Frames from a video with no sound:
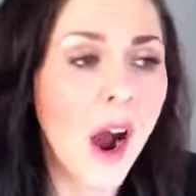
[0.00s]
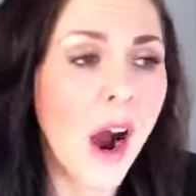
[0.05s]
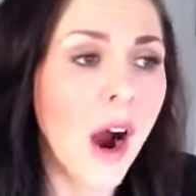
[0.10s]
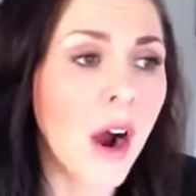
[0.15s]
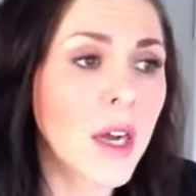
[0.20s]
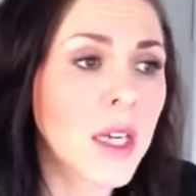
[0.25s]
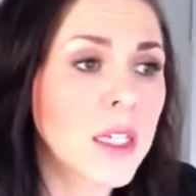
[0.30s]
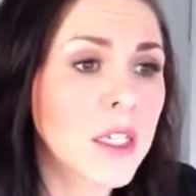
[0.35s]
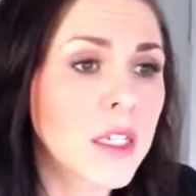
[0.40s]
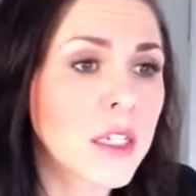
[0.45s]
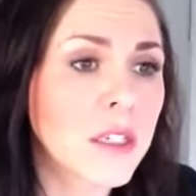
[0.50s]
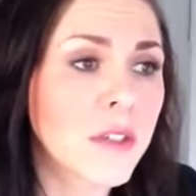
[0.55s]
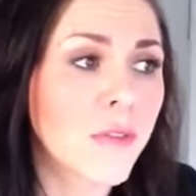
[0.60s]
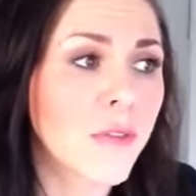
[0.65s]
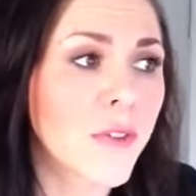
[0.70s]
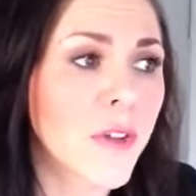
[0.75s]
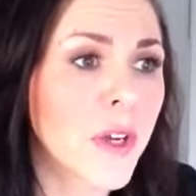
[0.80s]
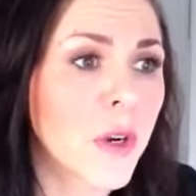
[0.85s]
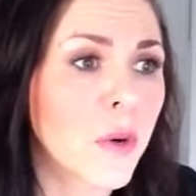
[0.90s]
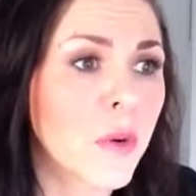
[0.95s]
I just
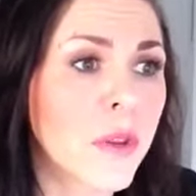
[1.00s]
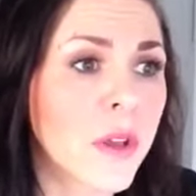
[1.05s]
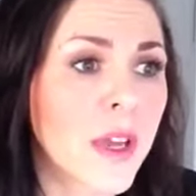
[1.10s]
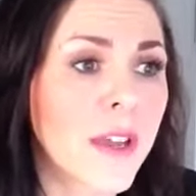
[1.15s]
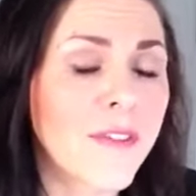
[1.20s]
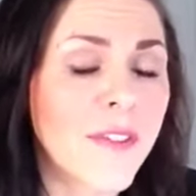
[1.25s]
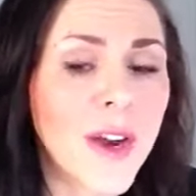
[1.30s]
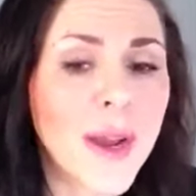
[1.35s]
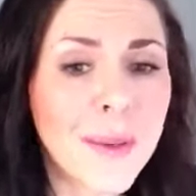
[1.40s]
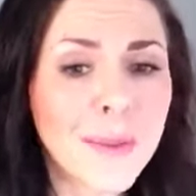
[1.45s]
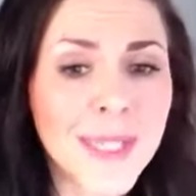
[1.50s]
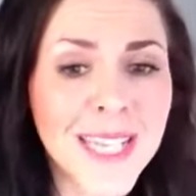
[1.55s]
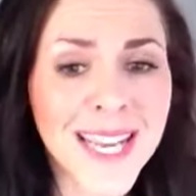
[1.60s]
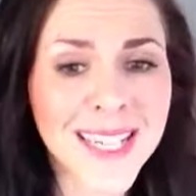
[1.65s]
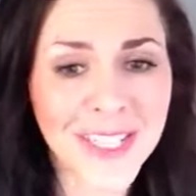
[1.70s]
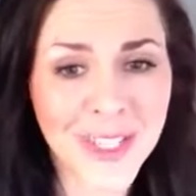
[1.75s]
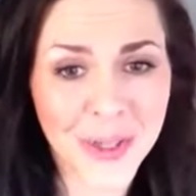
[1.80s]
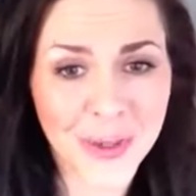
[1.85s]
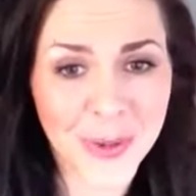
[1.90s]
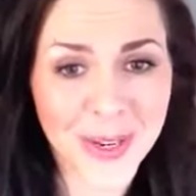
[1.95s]
feel that if I'm
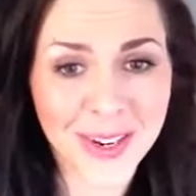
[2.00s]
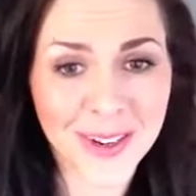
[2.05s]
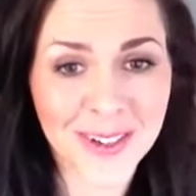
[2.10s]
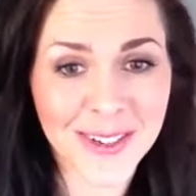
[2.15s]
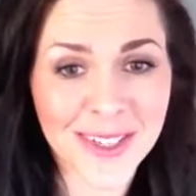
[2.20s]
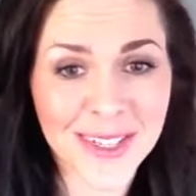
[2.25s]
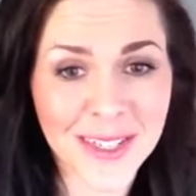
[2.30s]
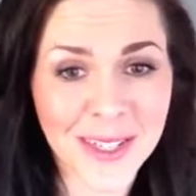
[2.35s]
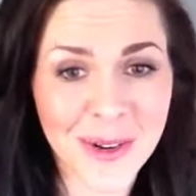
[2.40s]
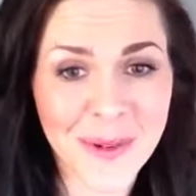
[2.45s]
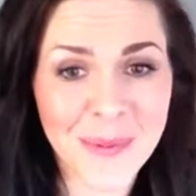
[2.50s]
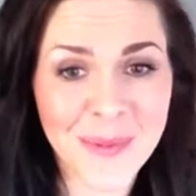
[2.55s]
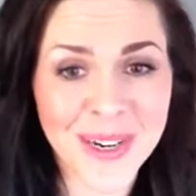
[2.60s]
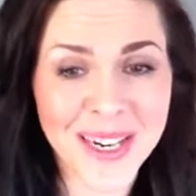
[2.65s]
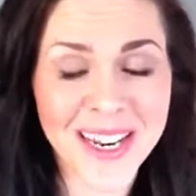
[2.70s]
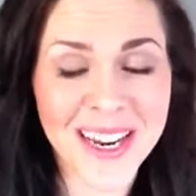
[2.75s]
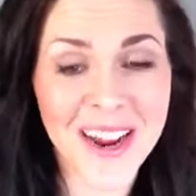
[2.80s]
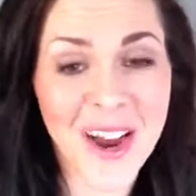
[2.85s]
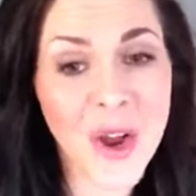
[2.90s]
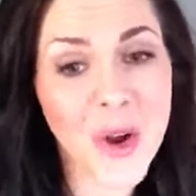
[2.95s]
tattooing onto
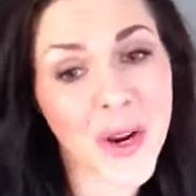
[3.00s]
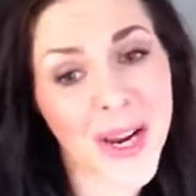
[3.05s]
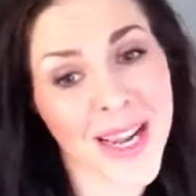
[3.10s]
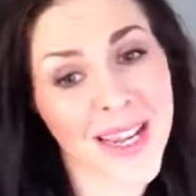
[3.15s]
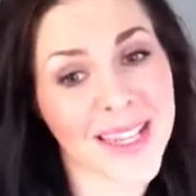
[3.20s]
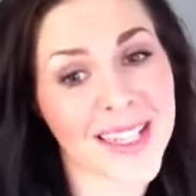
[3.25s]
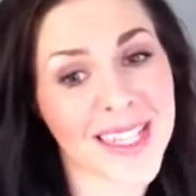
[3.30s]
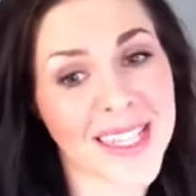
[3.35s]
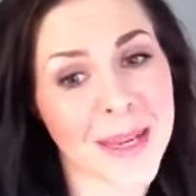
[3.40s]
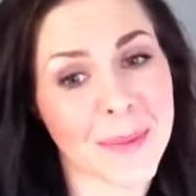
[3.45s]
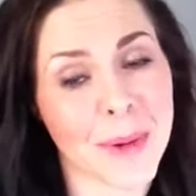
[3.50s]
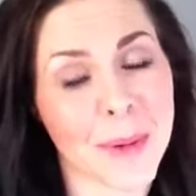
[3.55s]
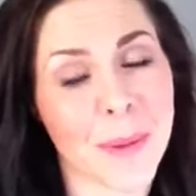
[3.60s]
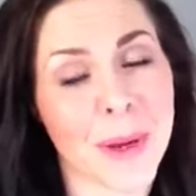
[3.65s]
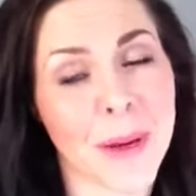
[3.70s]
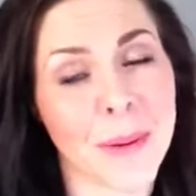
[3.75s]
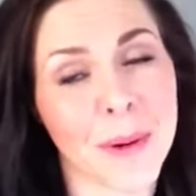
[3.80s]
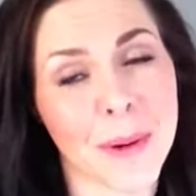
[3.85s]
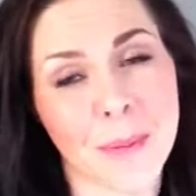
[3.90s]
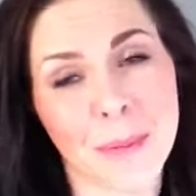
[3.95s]
somebody, okay, they're
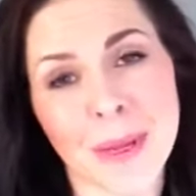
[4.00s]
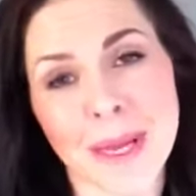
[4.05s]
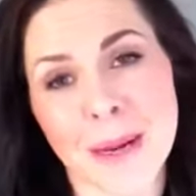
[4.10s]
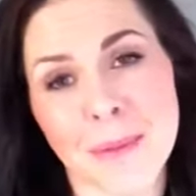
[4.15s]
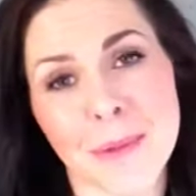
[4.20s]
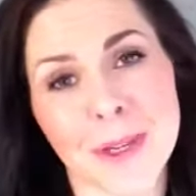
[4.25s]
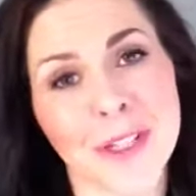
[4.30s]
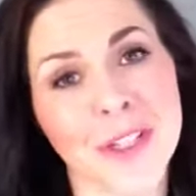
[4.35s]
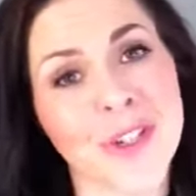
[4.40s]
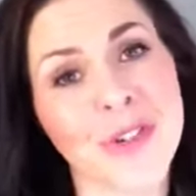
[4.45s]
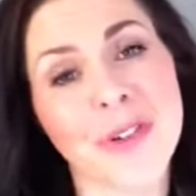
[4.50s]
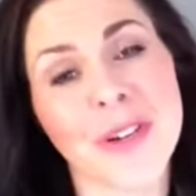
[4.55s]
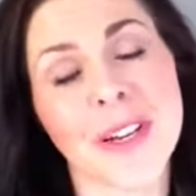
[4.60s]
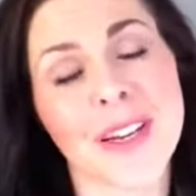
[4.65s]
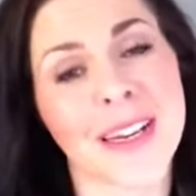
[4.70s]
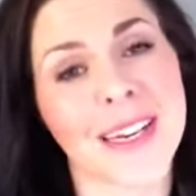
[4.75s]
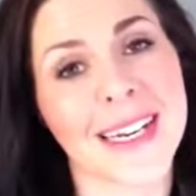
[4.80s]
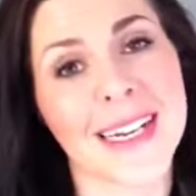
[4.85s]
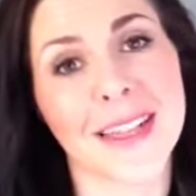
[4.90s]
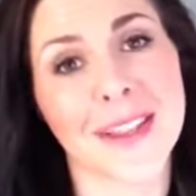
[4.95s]
semi-permanent pigments, you're going
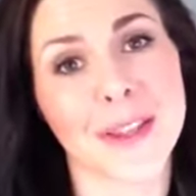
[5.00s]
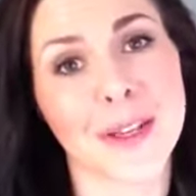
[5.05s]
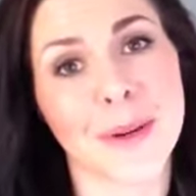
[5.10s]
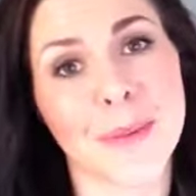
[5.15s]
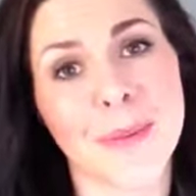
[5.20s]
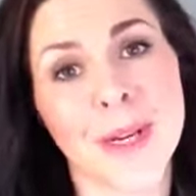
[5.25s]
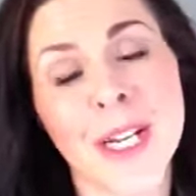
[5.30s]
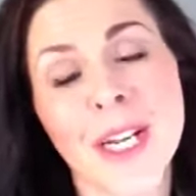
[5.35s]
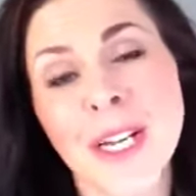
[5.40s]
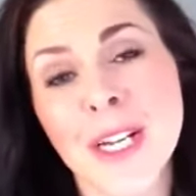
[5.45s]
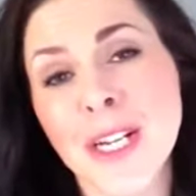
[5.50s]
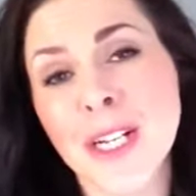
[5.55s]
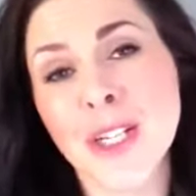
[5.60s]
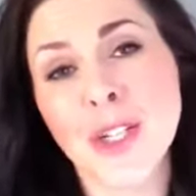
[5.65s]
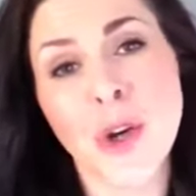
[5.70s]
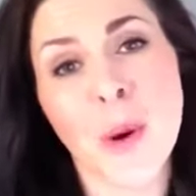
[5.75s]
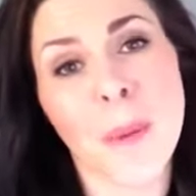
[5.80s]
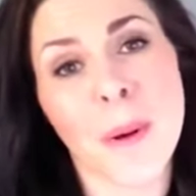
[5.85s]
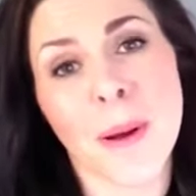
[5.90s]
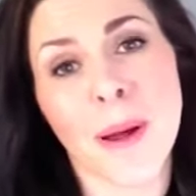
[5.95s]
to need them
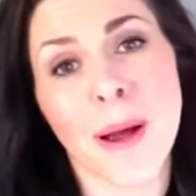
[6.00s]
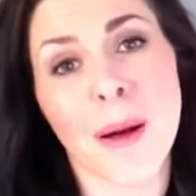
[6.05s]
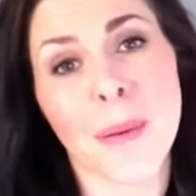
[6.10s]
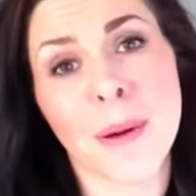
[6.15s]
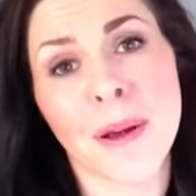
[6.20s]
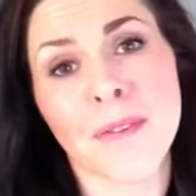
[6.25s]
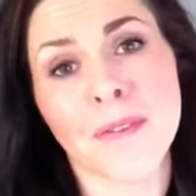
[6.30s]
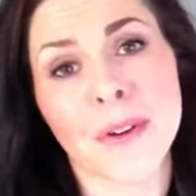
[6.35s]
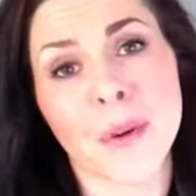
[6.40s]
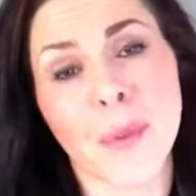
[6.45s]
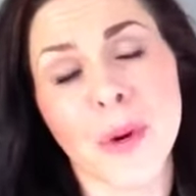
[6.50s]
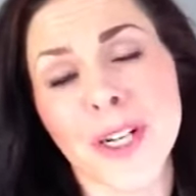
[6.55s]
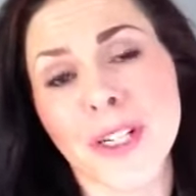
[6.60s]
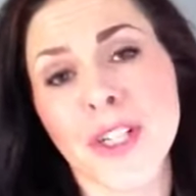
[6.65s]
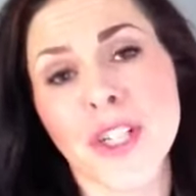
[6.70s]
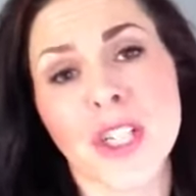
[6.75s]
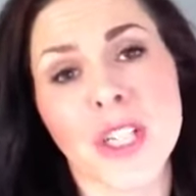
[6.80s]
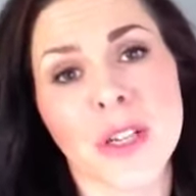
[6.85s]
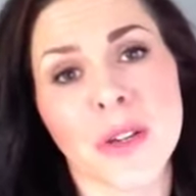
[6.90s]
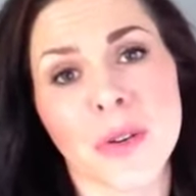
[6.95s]
topping up every 1
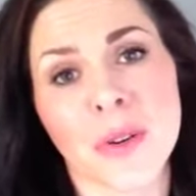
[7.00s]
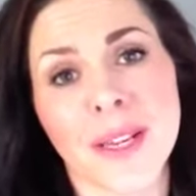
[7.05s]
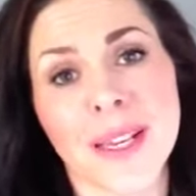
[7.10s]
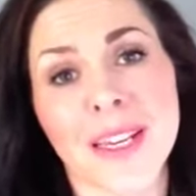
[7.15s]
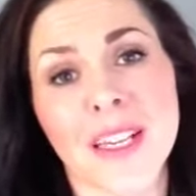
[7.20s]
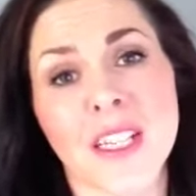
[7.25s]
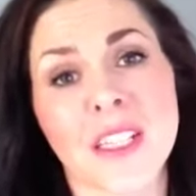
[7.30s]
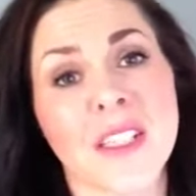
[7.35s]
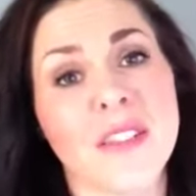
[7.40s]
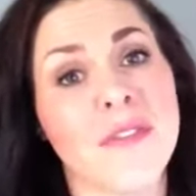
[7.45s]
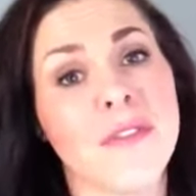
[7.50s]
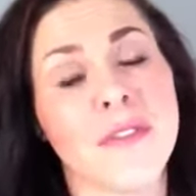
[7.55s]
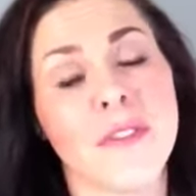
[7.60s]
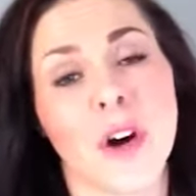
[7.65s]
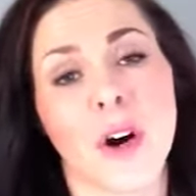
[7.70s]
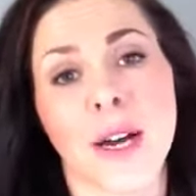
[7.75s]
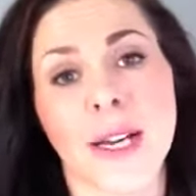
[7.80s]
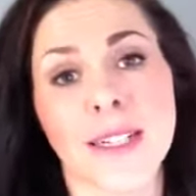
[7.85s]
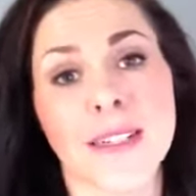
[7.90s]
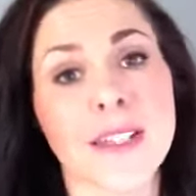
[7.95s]
to 2 years,
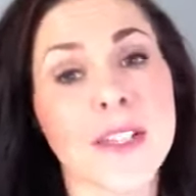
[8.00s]
fine.